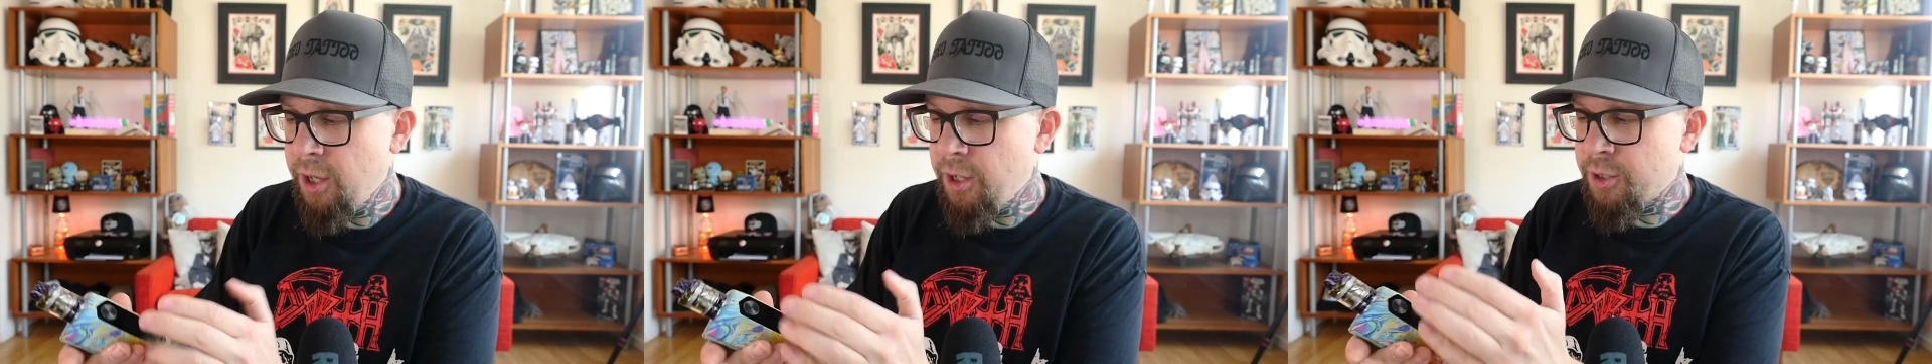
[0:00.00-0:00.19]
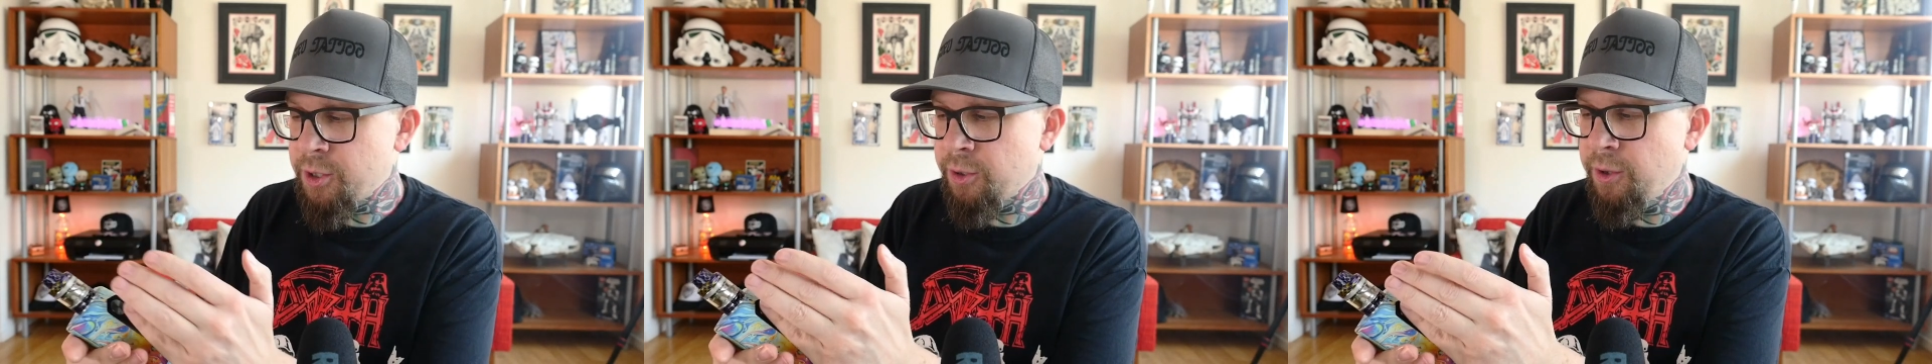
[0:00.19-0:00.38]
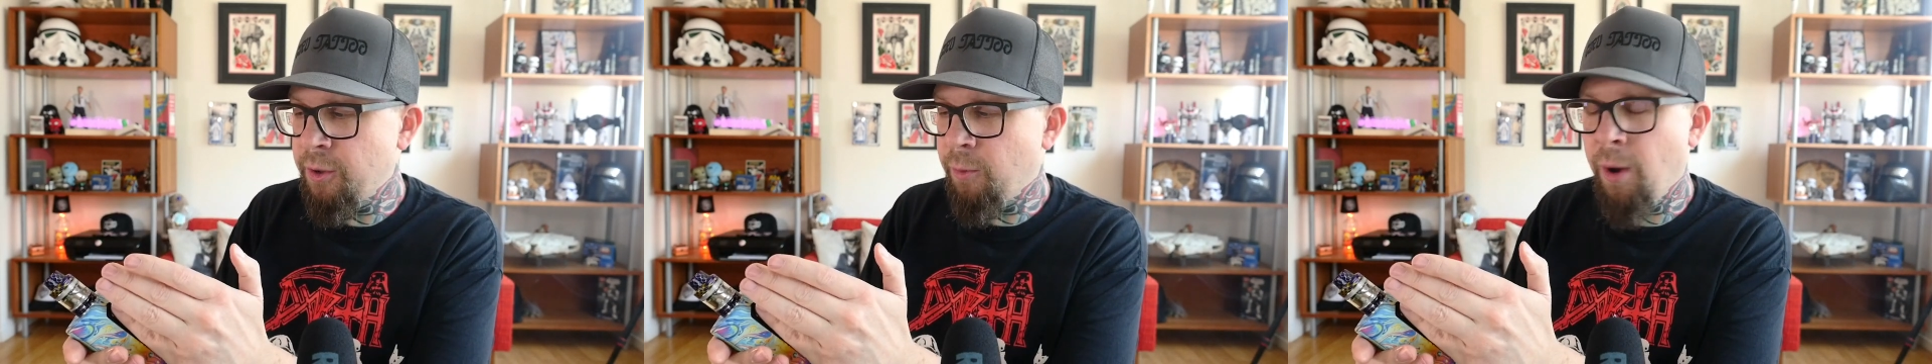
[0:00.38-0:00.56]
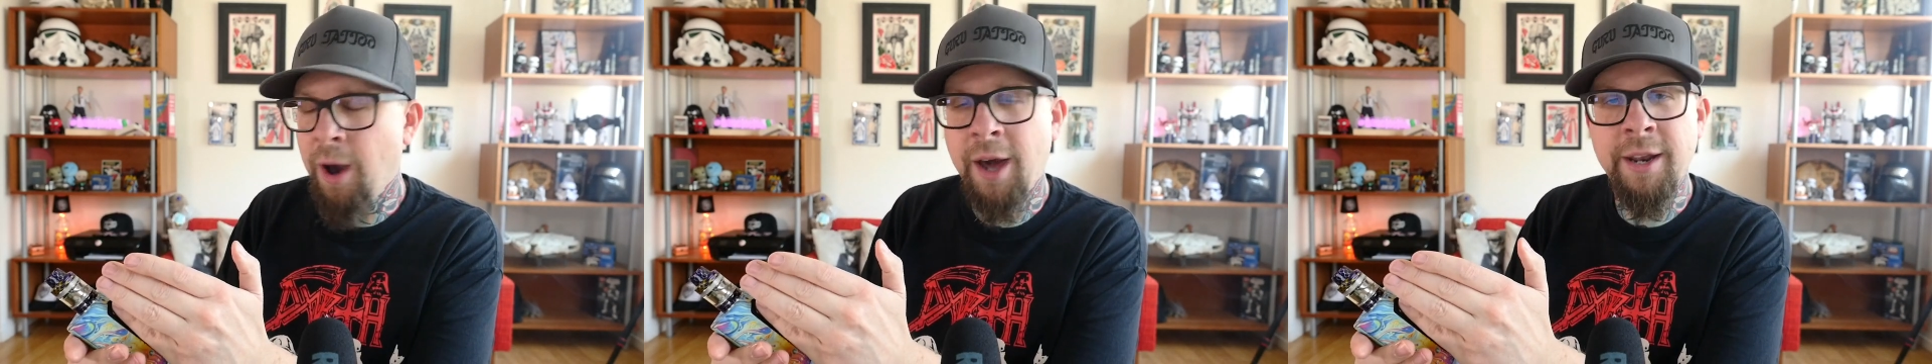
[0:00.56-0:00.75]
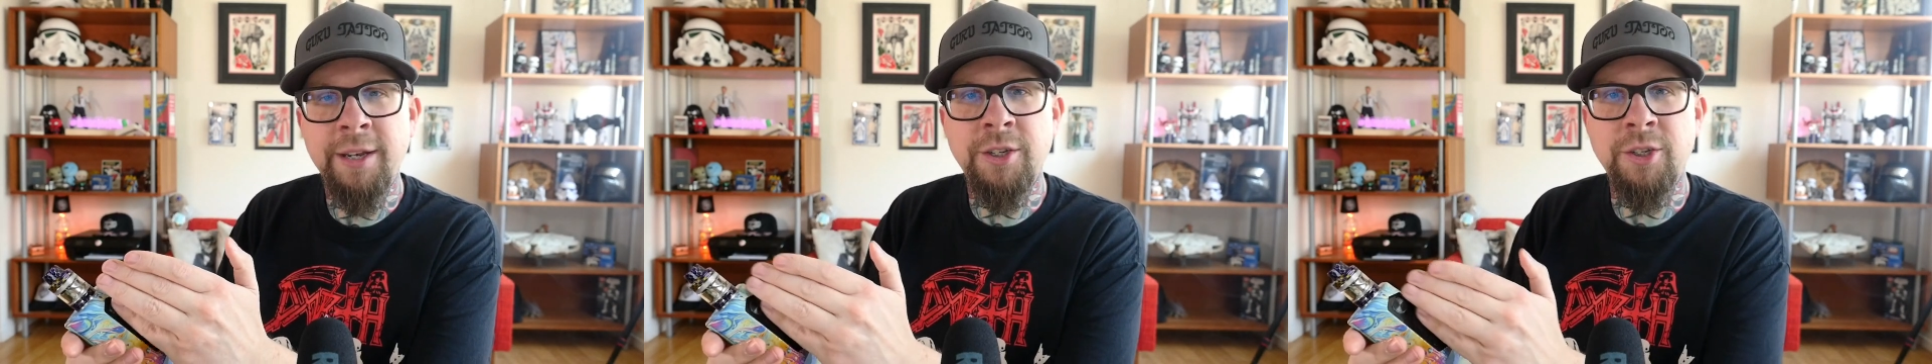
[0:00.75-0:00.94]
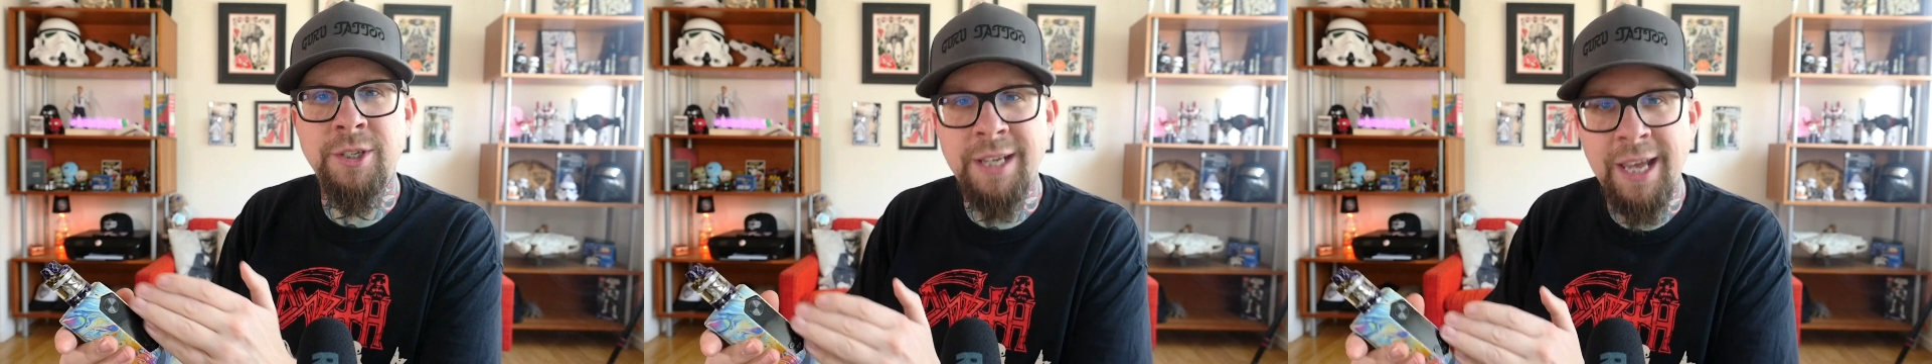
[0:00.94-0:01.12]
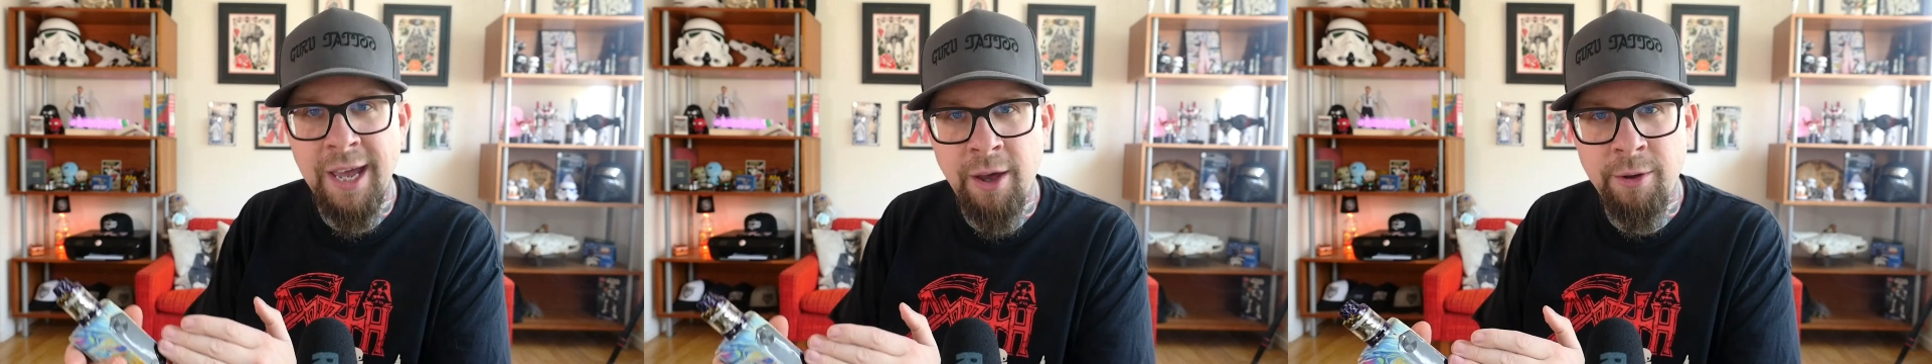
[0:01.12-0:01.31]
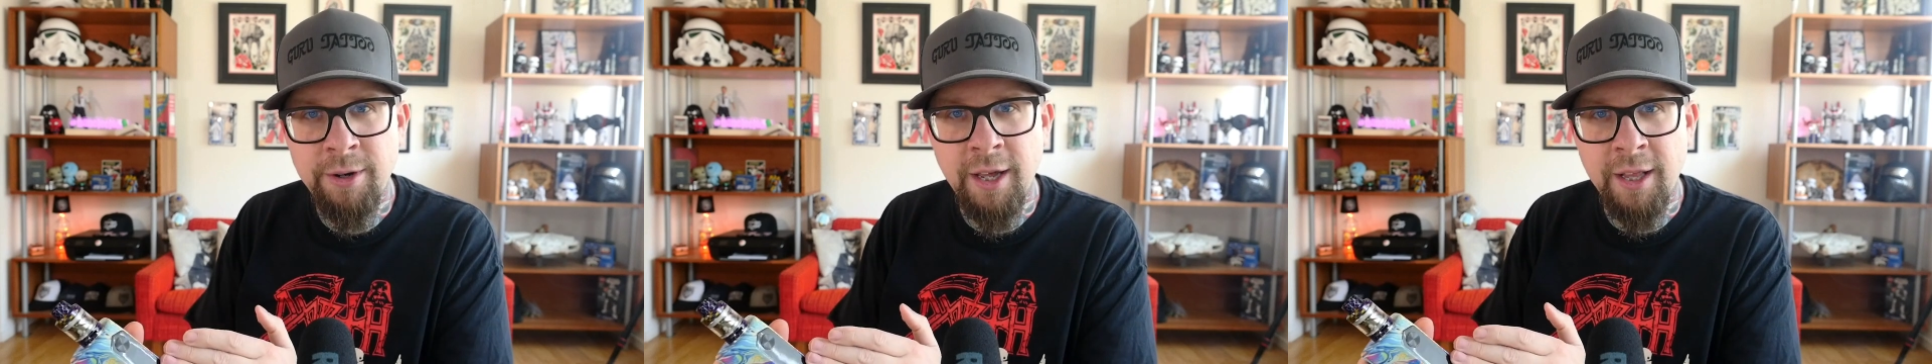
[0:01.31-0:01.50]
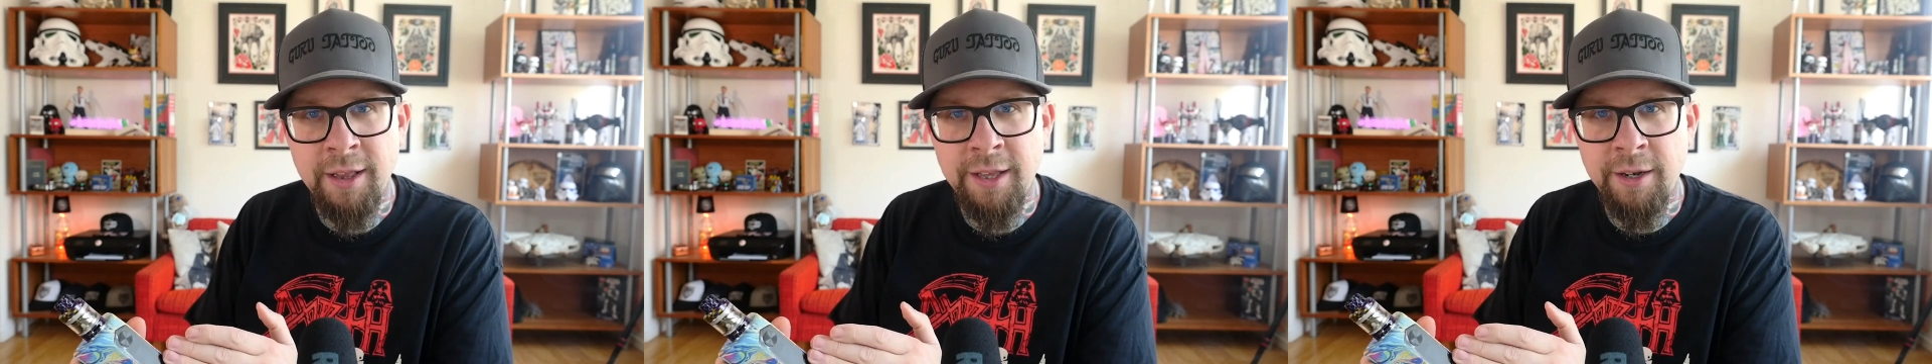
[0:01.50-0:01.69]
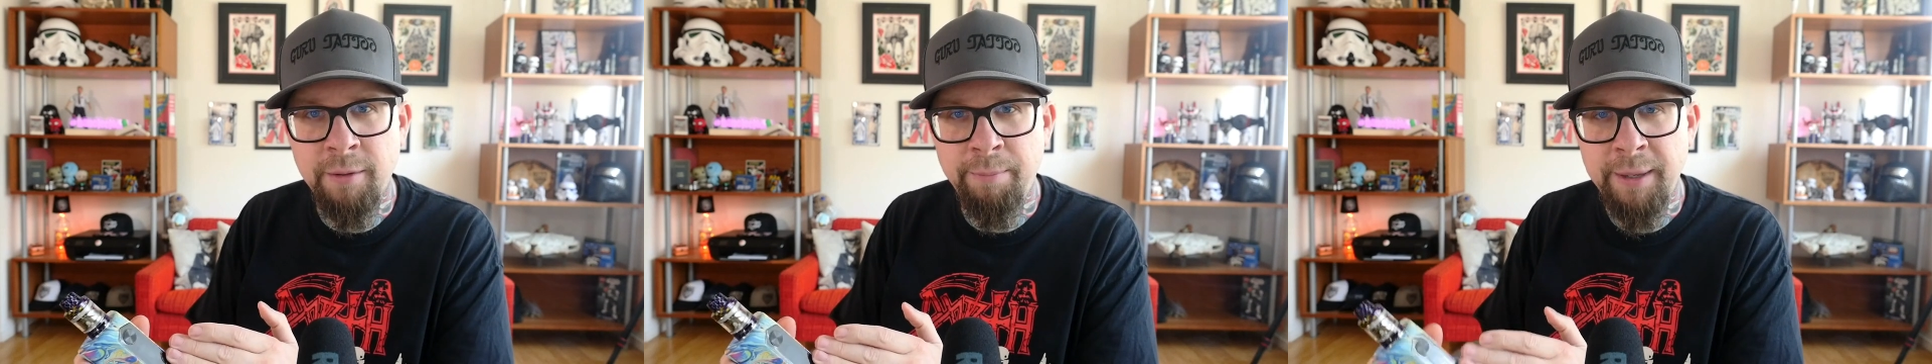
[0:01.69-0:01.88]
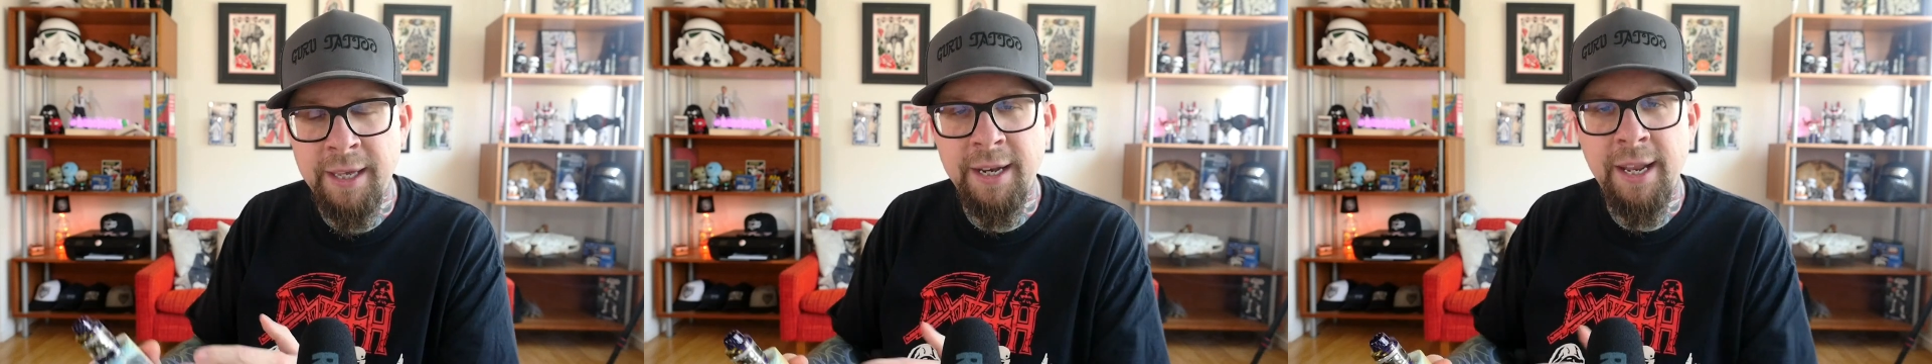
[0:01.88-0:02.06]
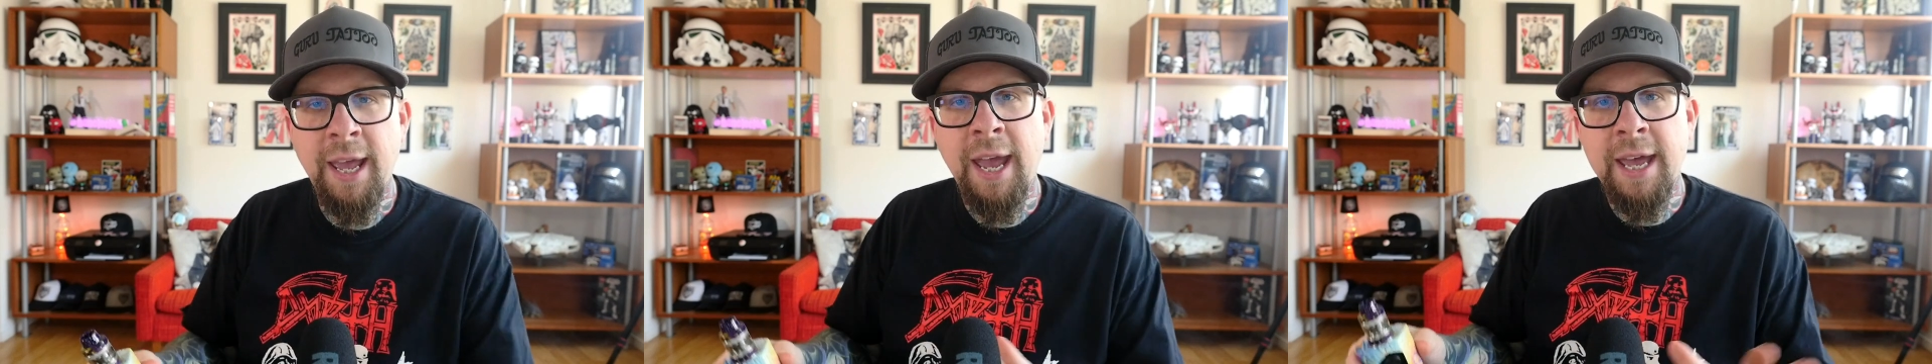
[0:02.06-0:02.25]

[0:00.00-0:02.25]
turn the wattage down a little bit,